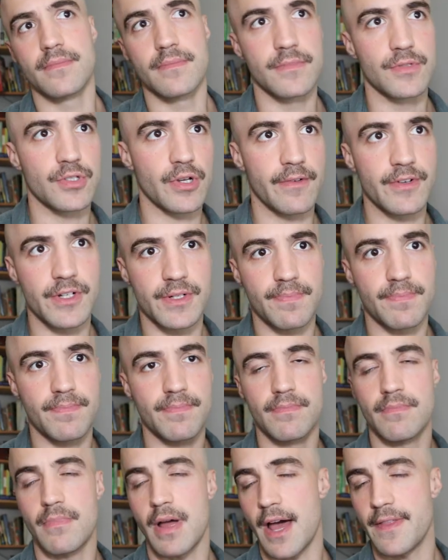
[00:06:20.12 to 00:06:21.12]
So I've just
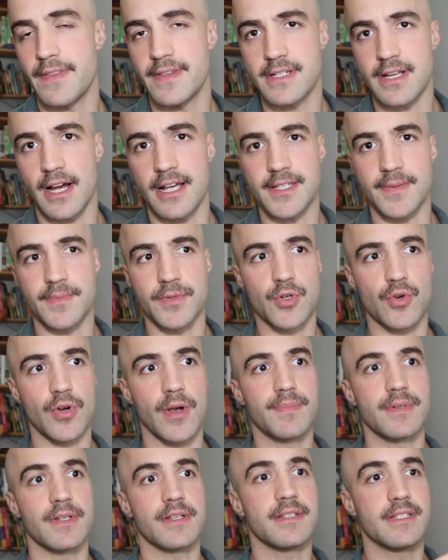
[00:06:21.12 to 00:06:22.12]
had this custom
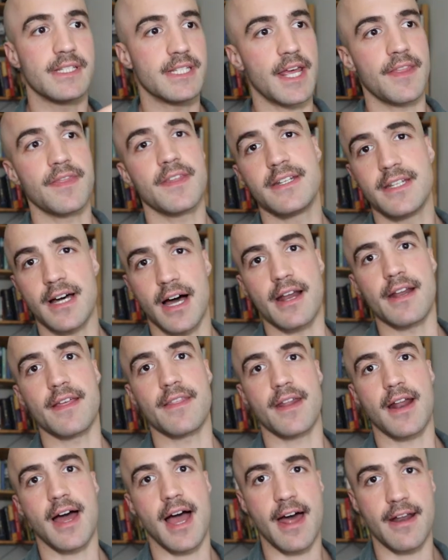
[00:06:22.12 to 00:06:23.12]
script send the data
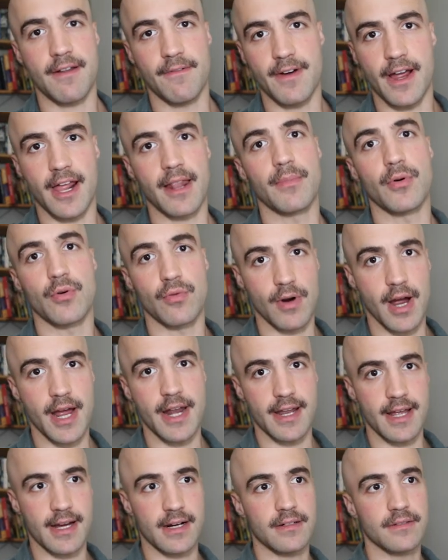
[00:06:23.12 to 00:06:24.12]
that I had available
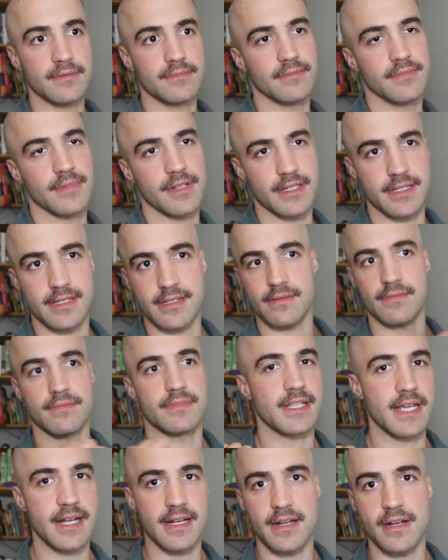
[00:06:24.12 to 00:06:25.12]
right now,
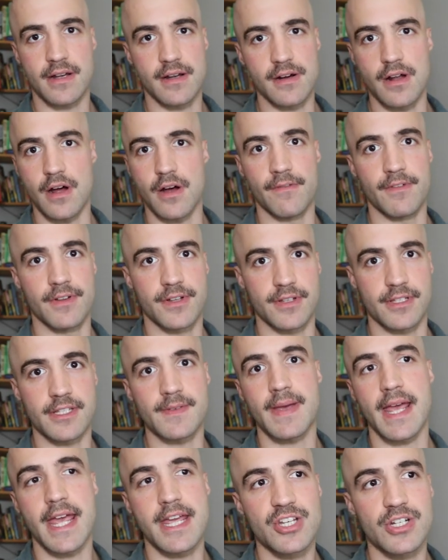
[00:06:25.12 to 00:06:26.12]
sending it over to
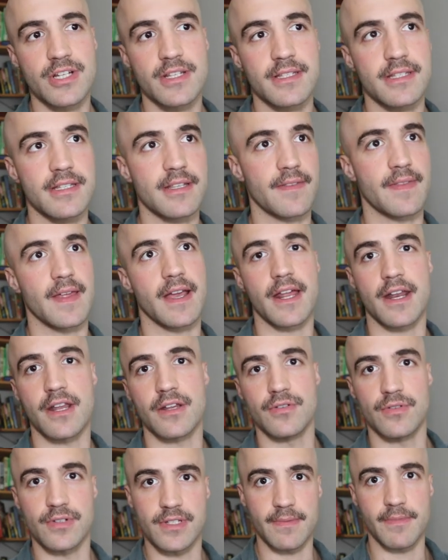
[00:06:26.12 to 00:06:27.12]
some agents, and they're going to
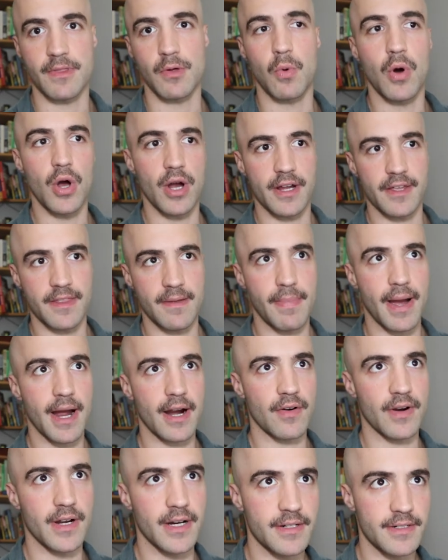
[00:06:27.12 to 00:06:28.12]
do some of the work in the
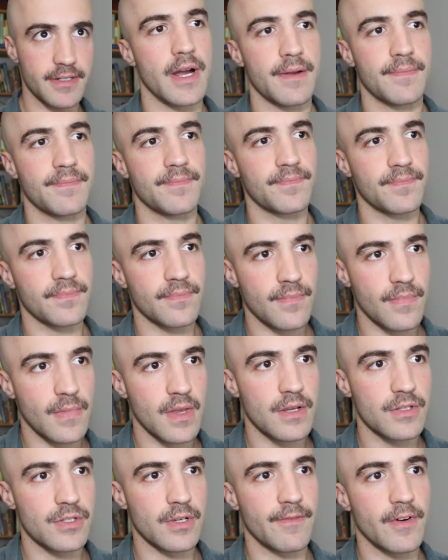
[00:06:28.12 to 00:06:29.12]
background. Great.
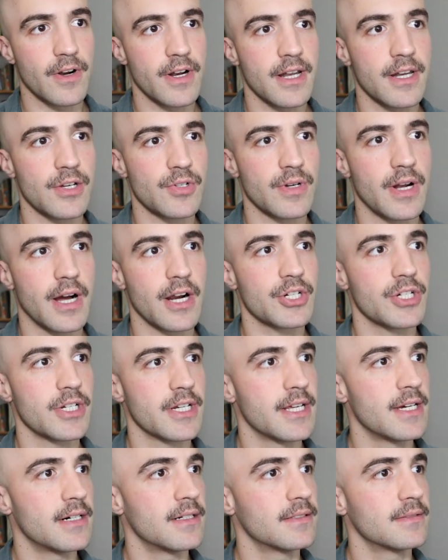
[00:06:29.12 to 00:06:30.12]
So I've got an introduction
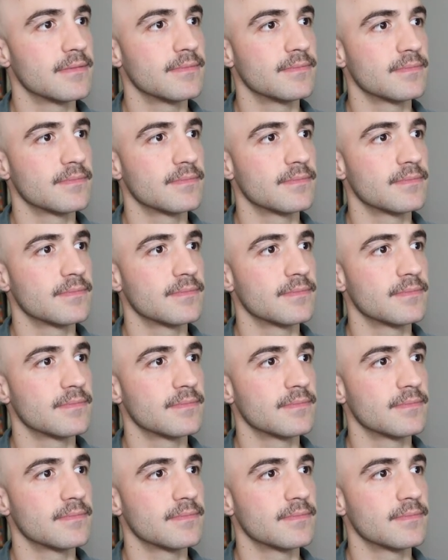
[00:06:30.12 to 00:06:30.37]
here,